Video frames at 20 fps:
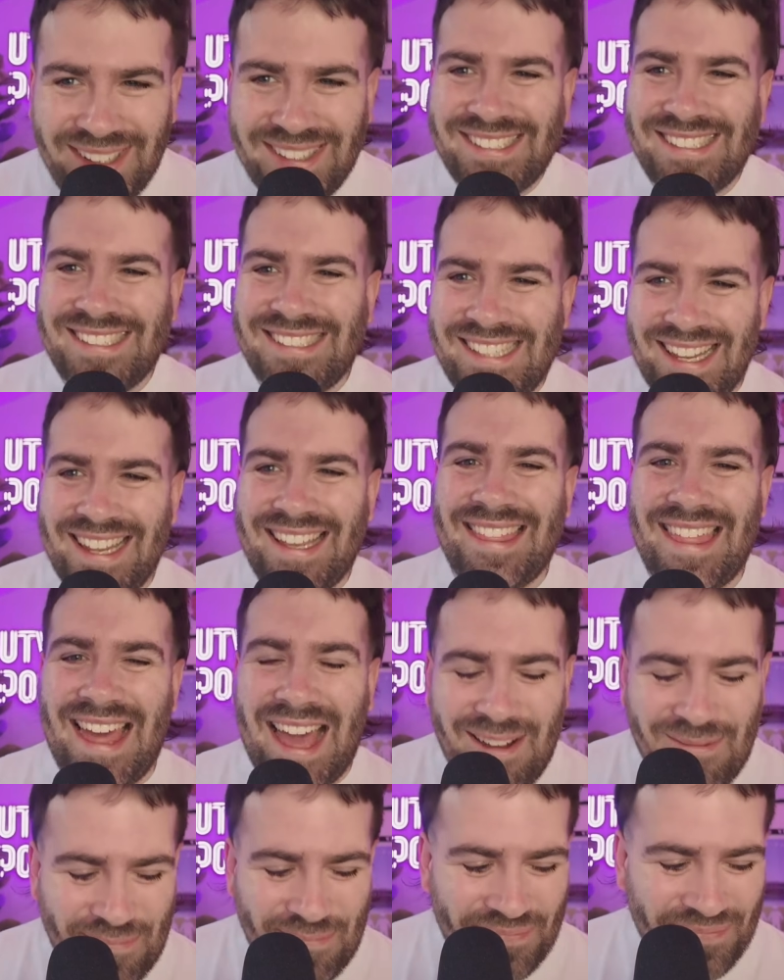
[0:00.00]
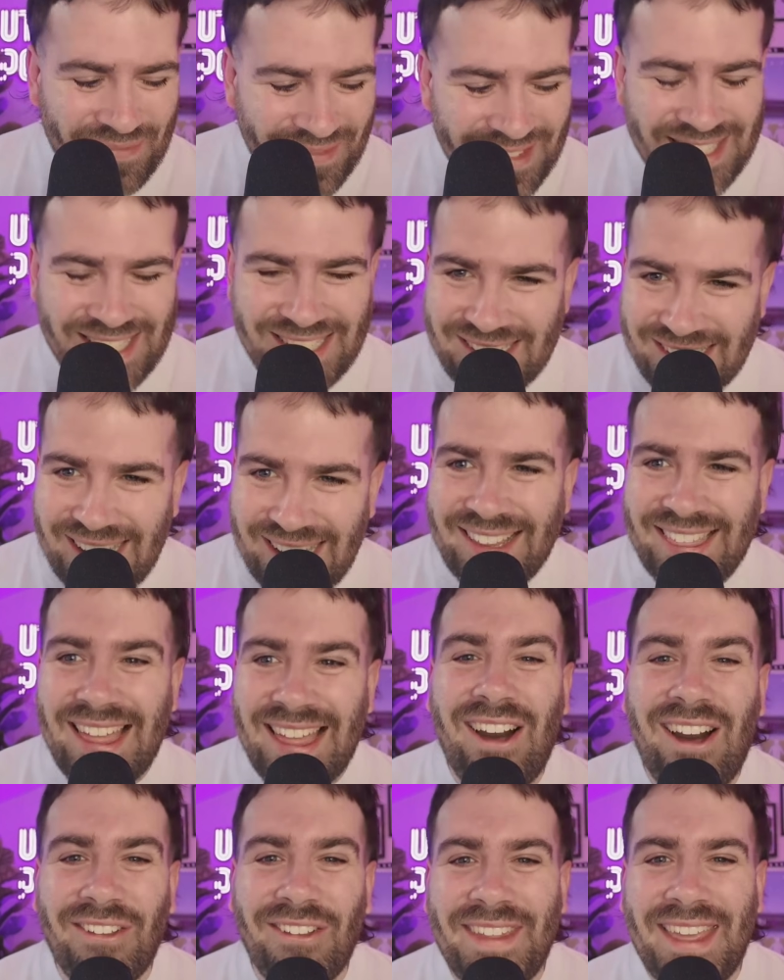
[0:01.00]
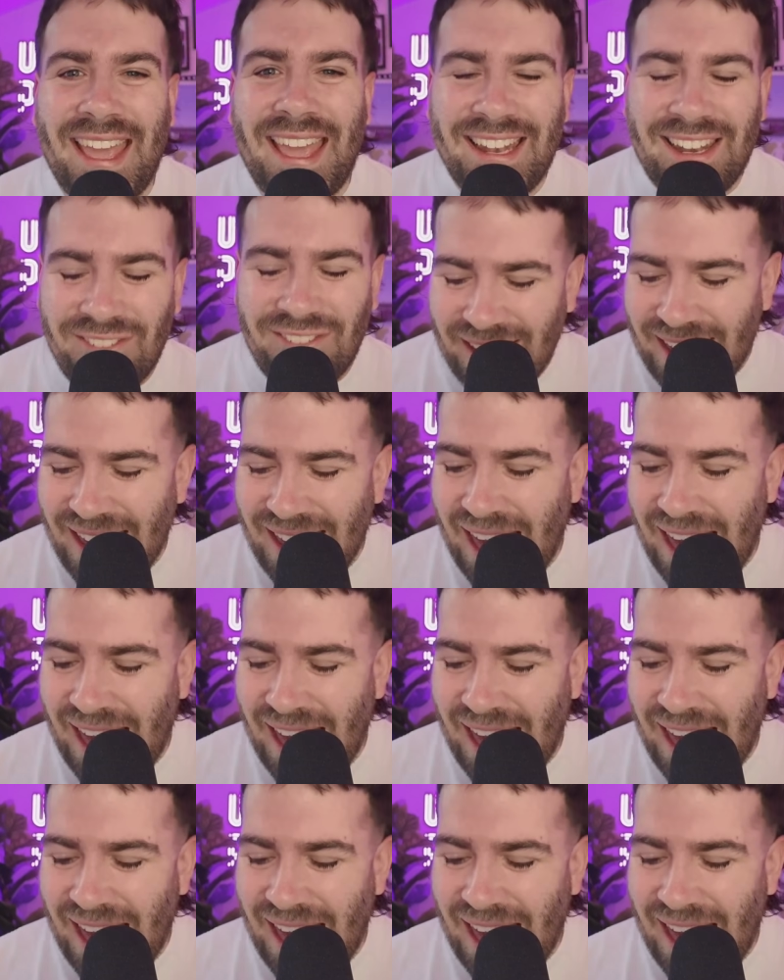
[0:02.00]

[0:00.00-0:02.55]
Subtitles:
stick that on the end of it.